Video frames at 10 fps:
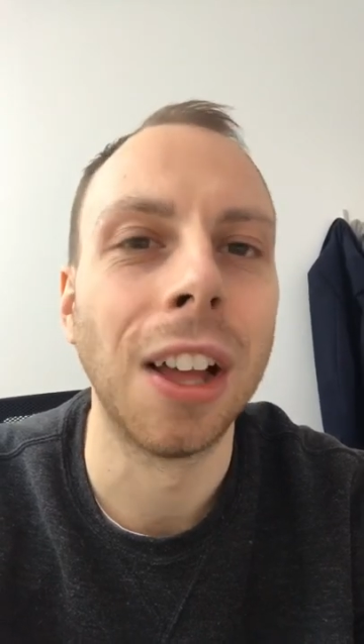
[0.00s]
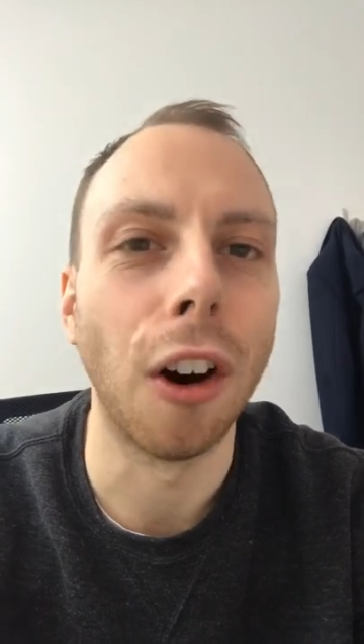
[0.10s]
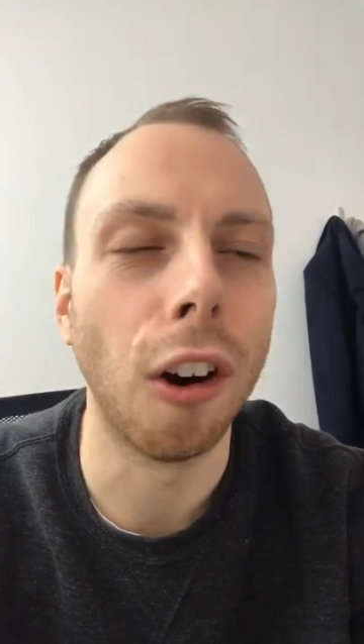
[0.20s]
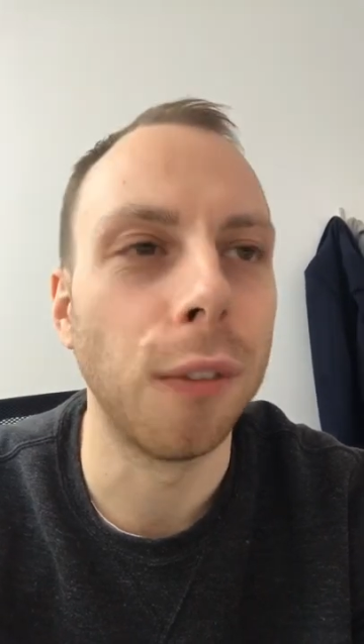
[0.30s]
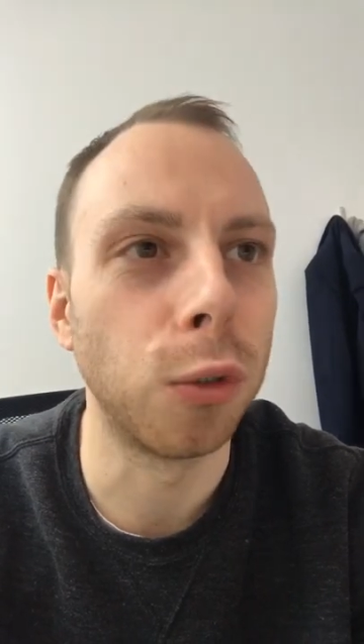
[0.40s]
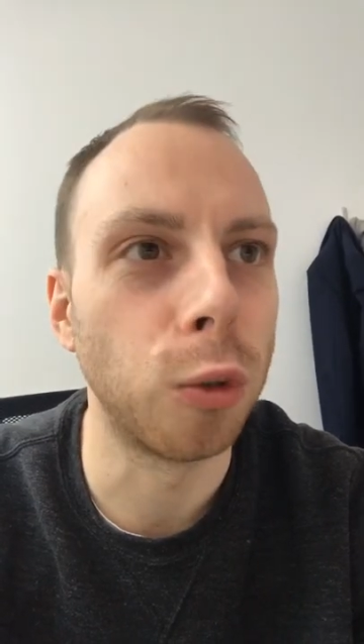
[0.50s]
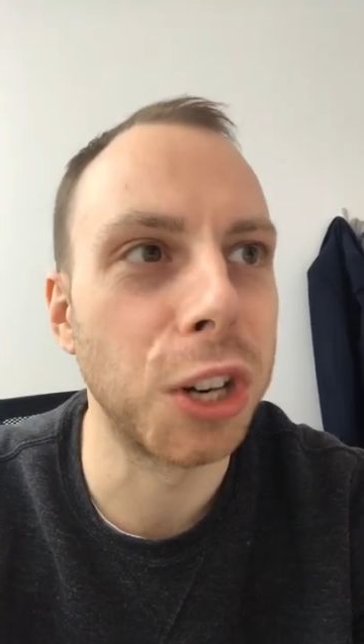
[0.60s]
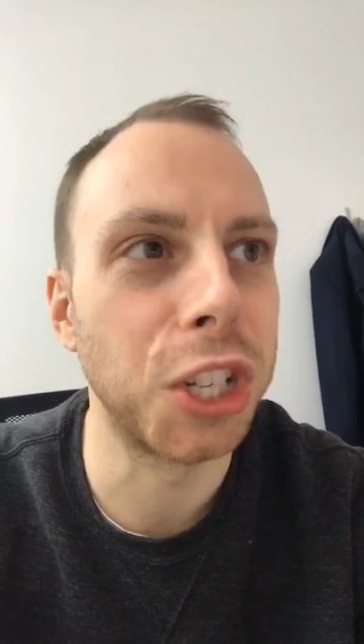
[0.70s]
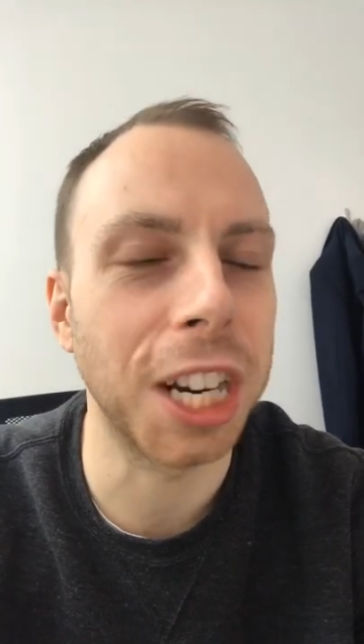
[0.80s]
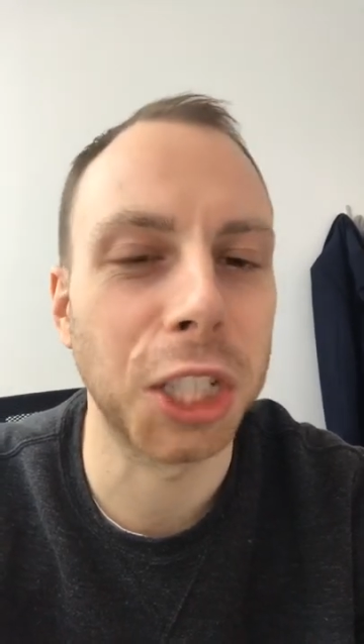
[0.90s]
of
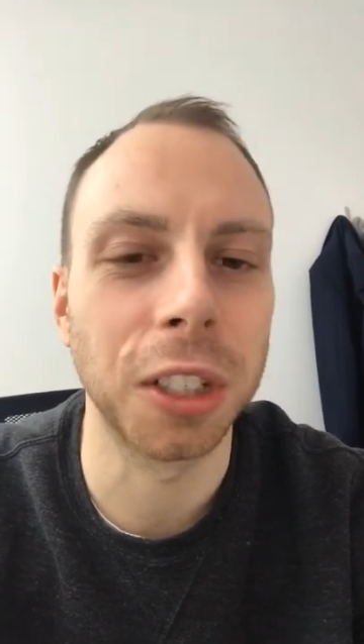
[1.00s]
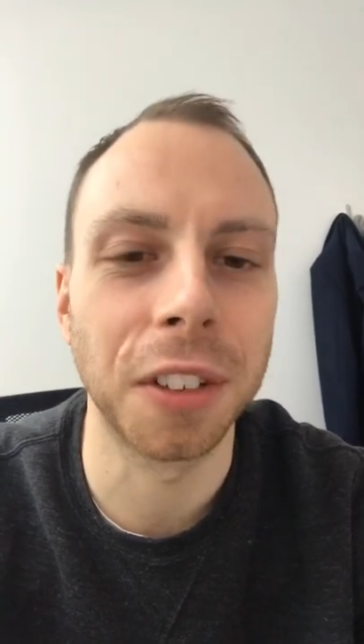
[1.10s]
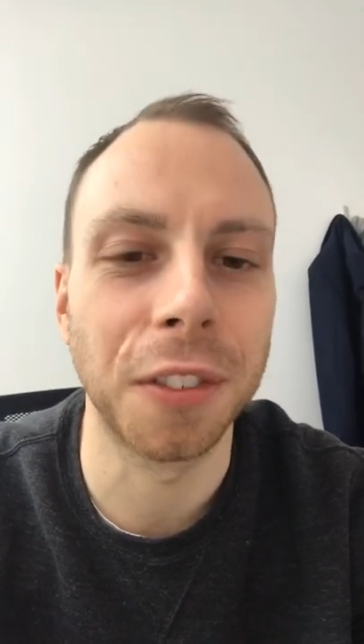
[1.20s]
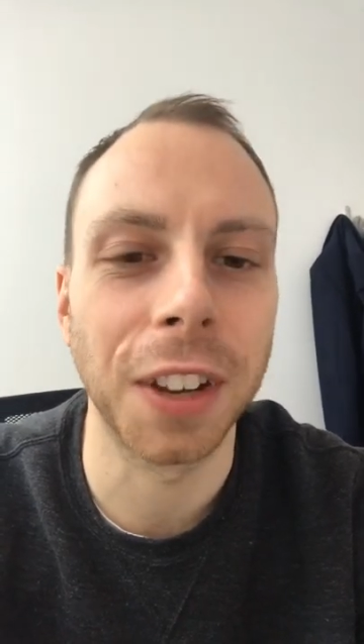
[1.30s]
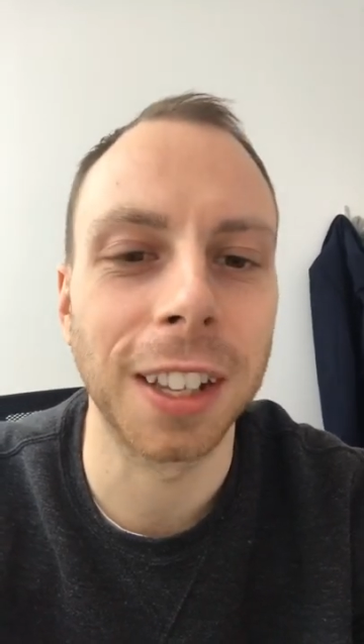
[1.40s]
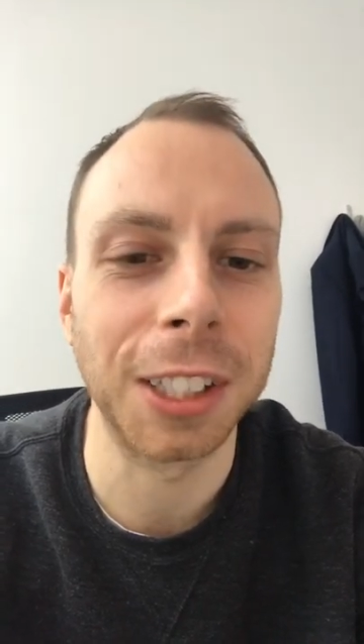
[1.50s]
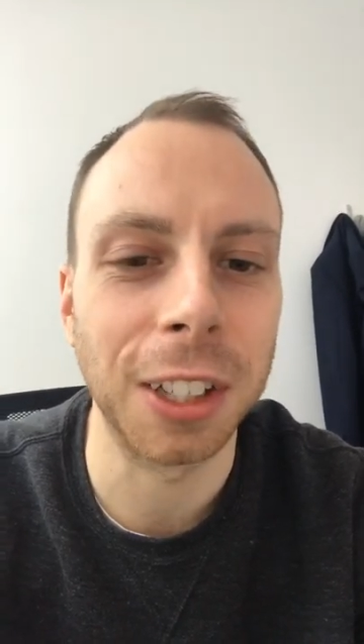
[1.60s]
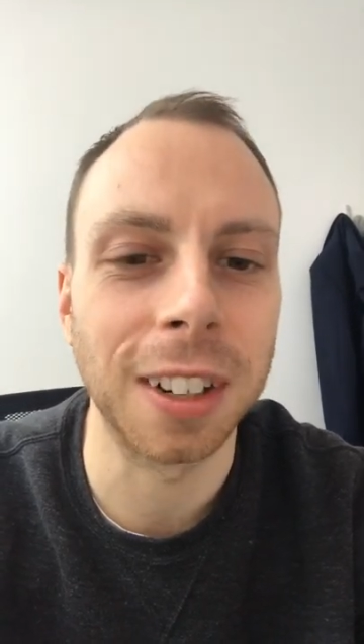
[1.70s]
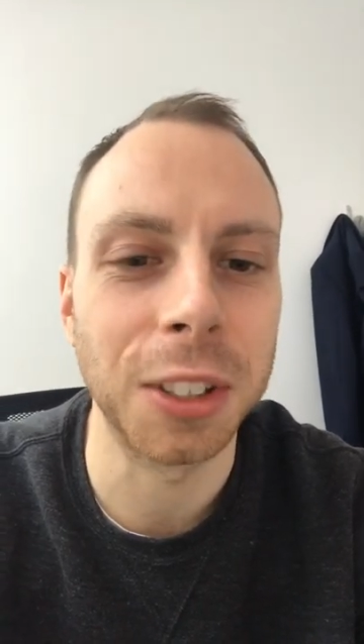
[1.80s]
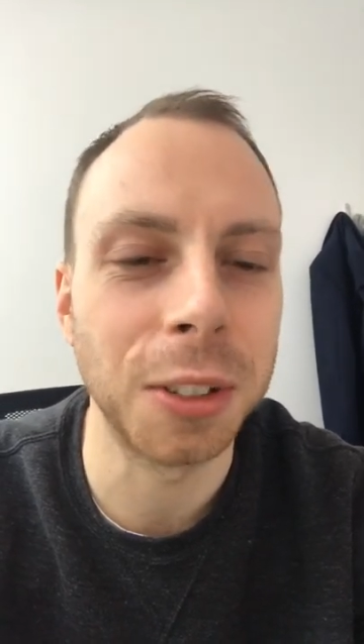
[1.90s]
rejection and
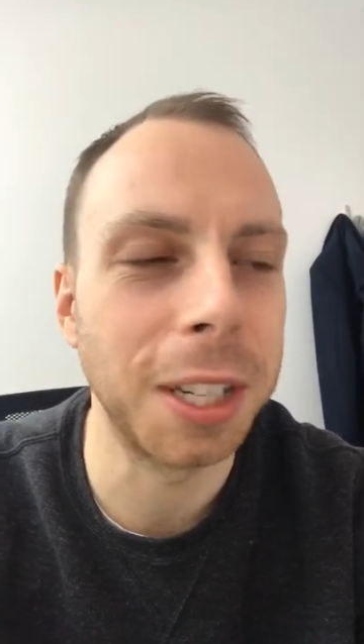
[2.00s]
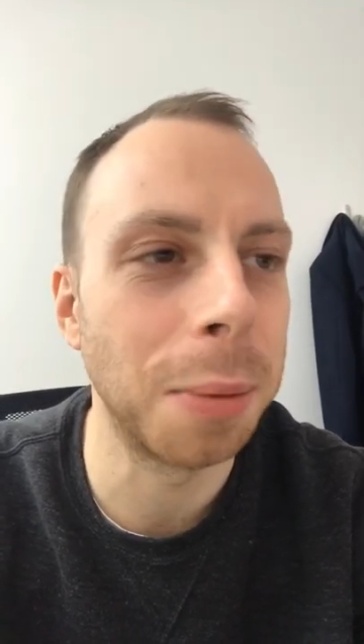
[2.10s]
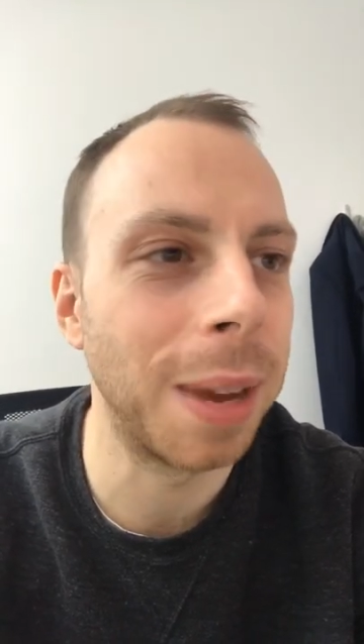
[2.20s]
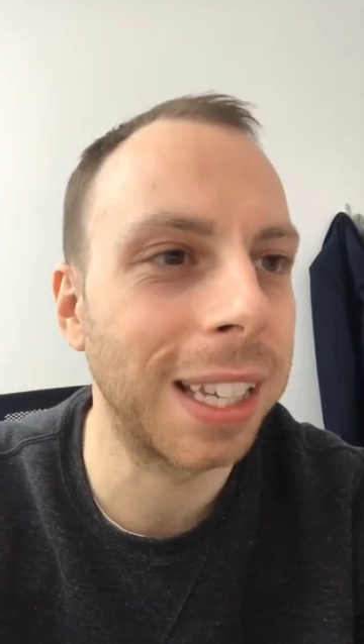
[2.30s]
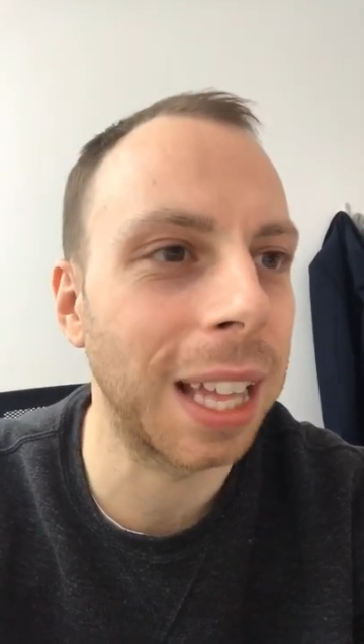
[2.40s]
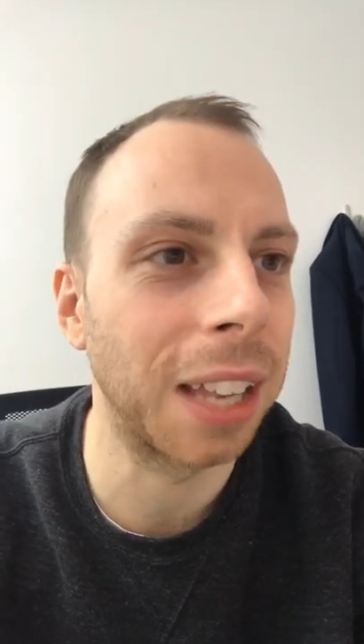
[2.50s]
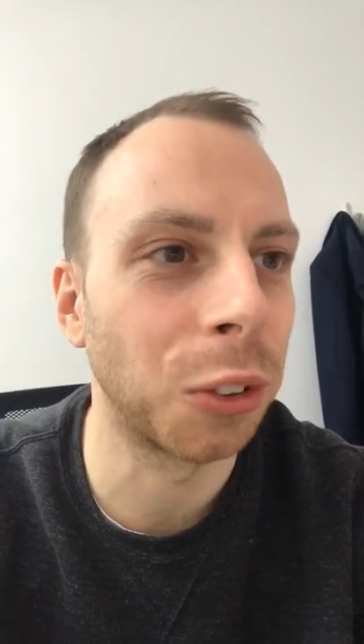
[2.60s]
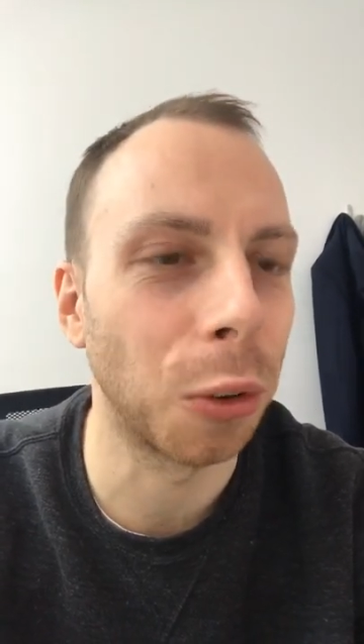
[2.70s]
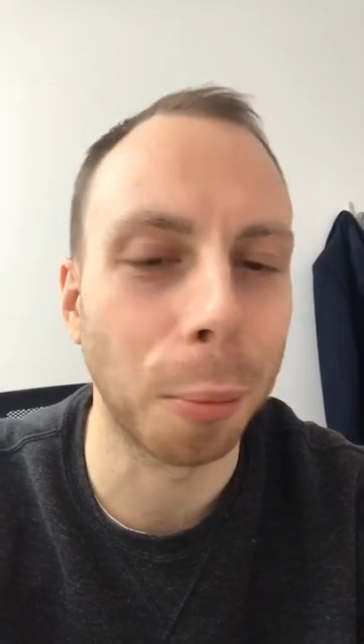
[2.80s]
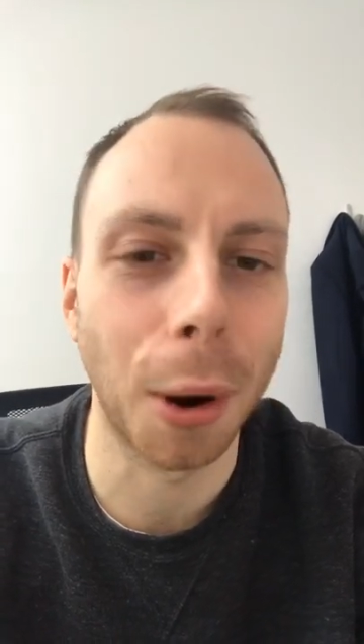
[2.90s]
failure, and you need to make that
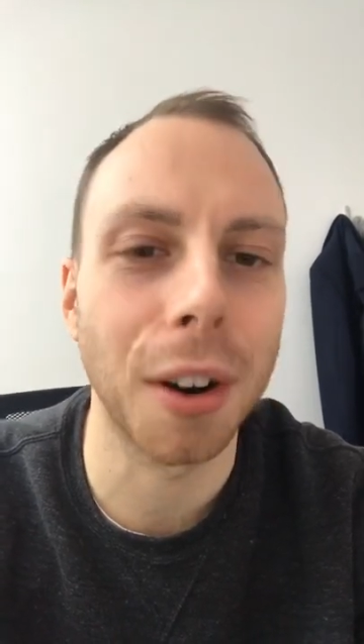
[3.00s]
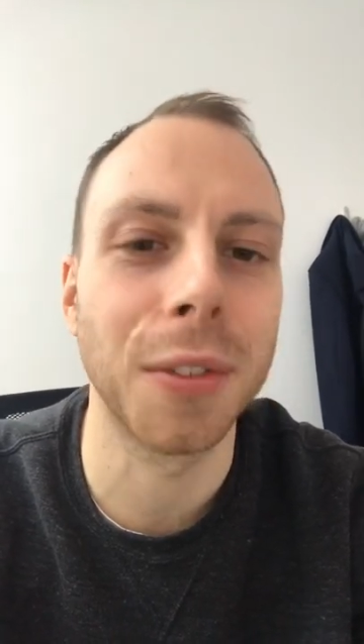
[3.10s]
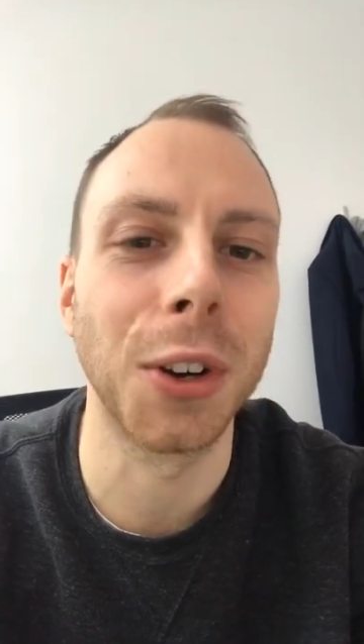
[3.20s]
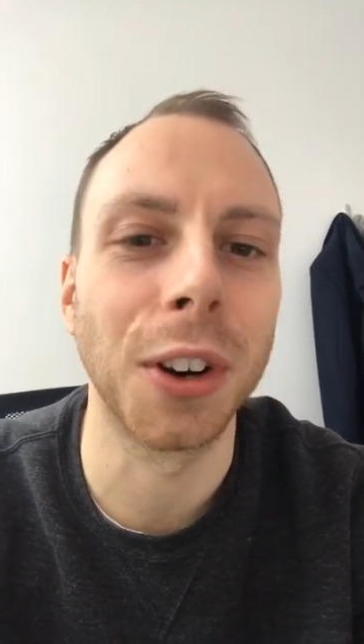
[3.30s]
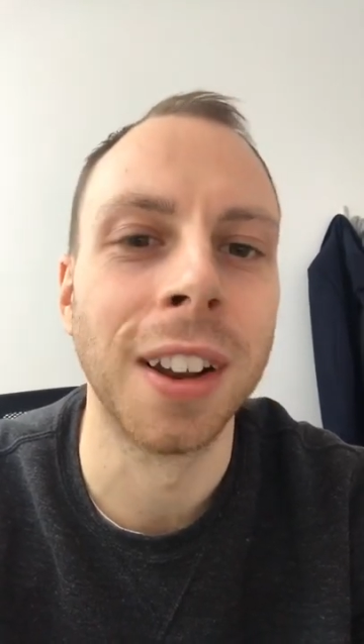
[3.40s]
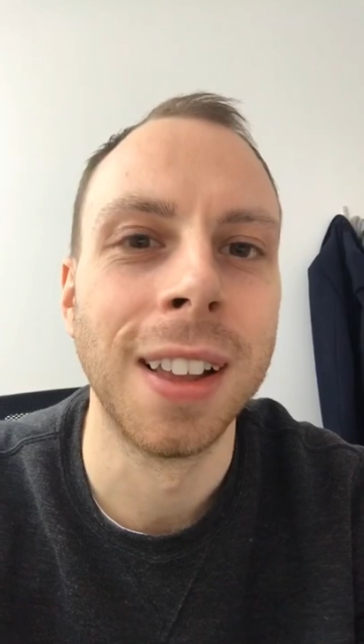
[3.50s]
sort of part of your